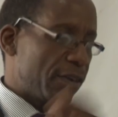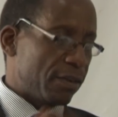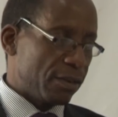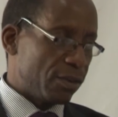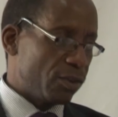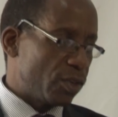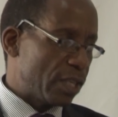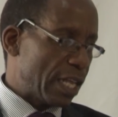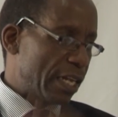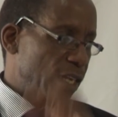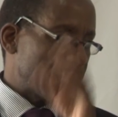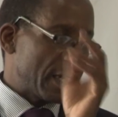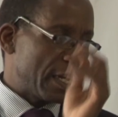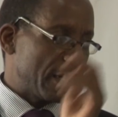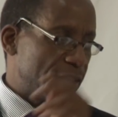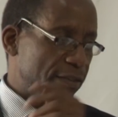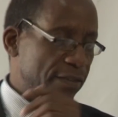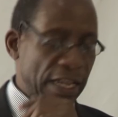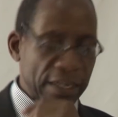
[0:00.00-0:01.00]
You then
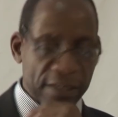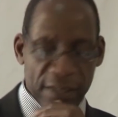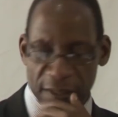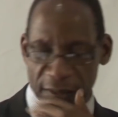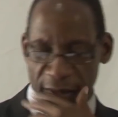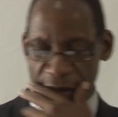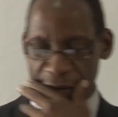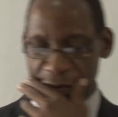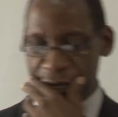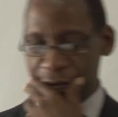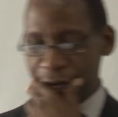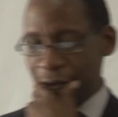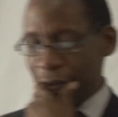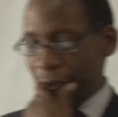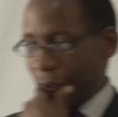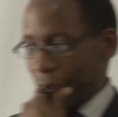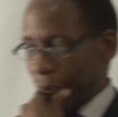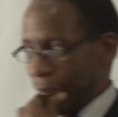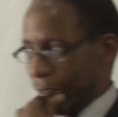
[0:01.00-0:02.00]
get the citations.
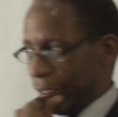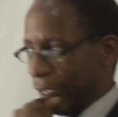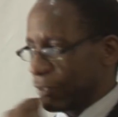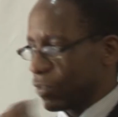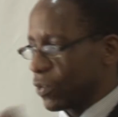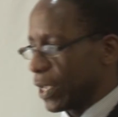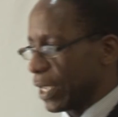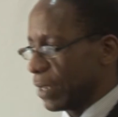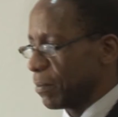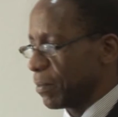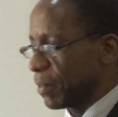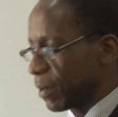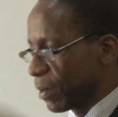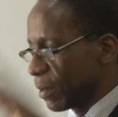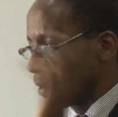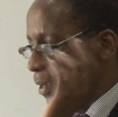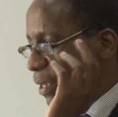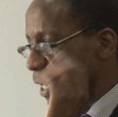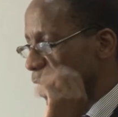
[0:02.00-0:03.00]
Just you can
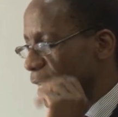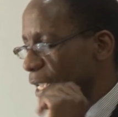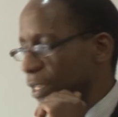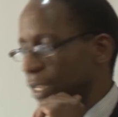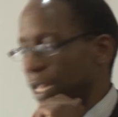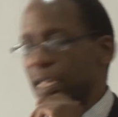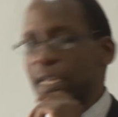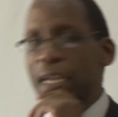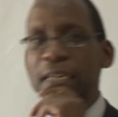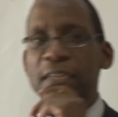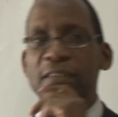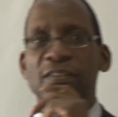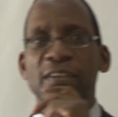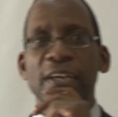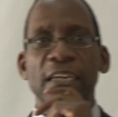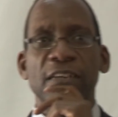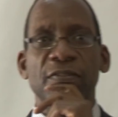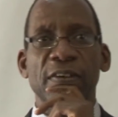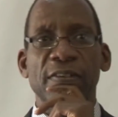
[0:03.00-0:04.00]
click it and get
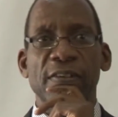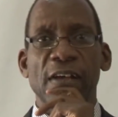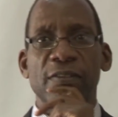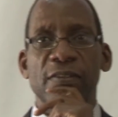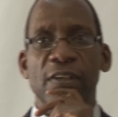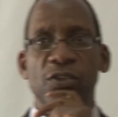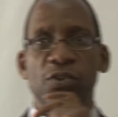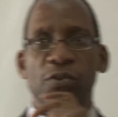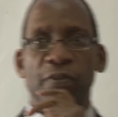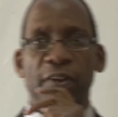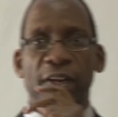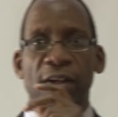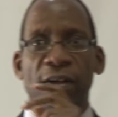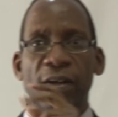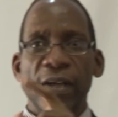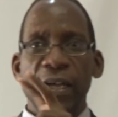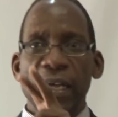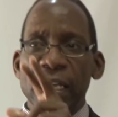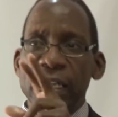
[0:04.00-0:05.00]
state versus a juvenile.
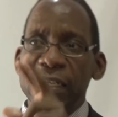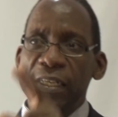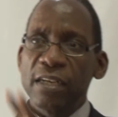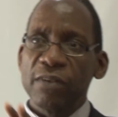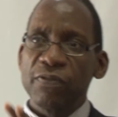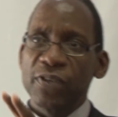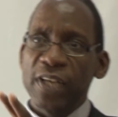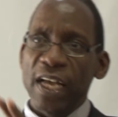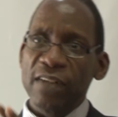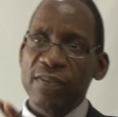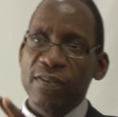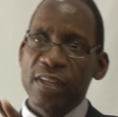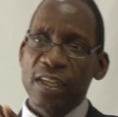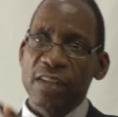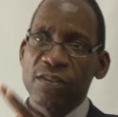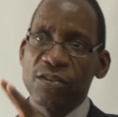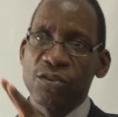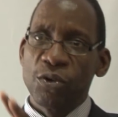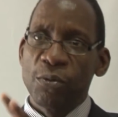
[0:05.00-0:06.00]
Chief
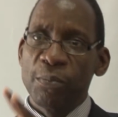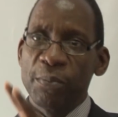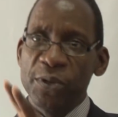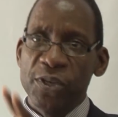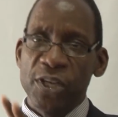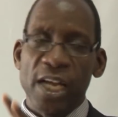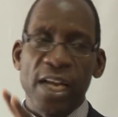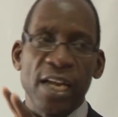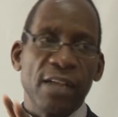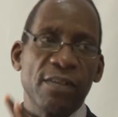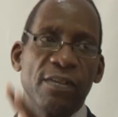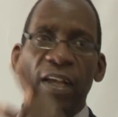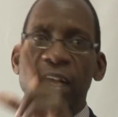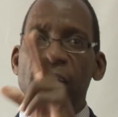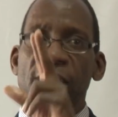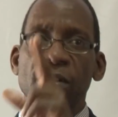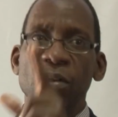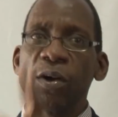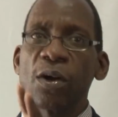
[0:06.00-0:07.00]
Justice Dumbutshena
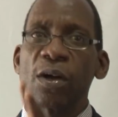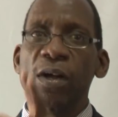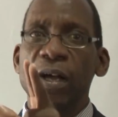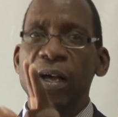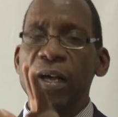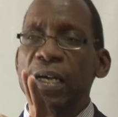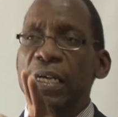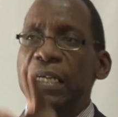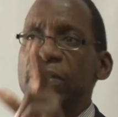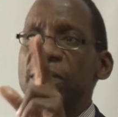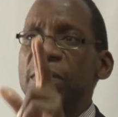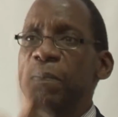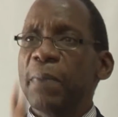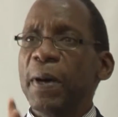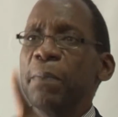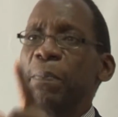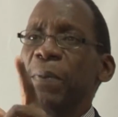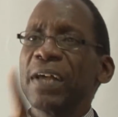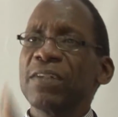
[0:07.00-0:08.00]
said, look,
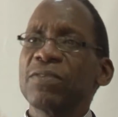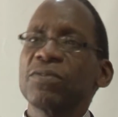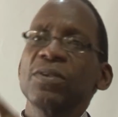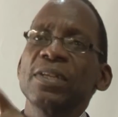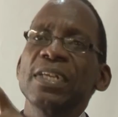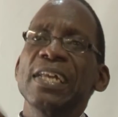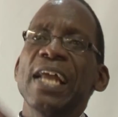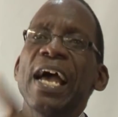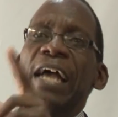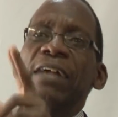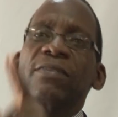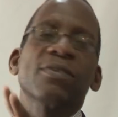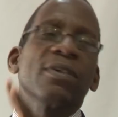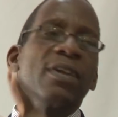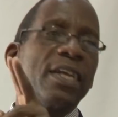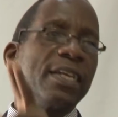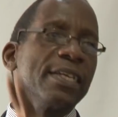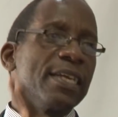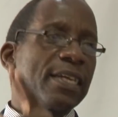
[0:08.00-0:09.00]
Zimbabwe is not an
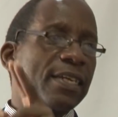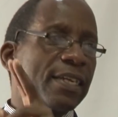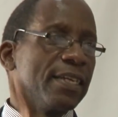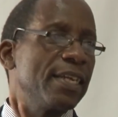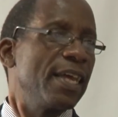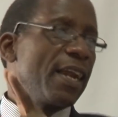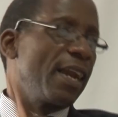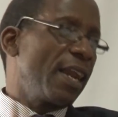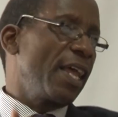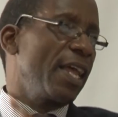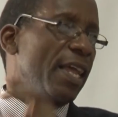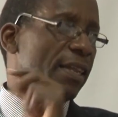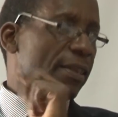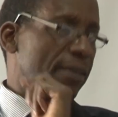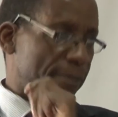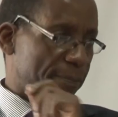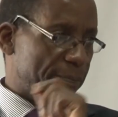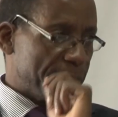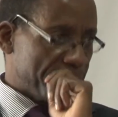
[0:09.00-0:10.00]
isolated
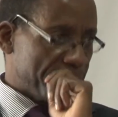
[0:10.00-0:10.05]
terrain.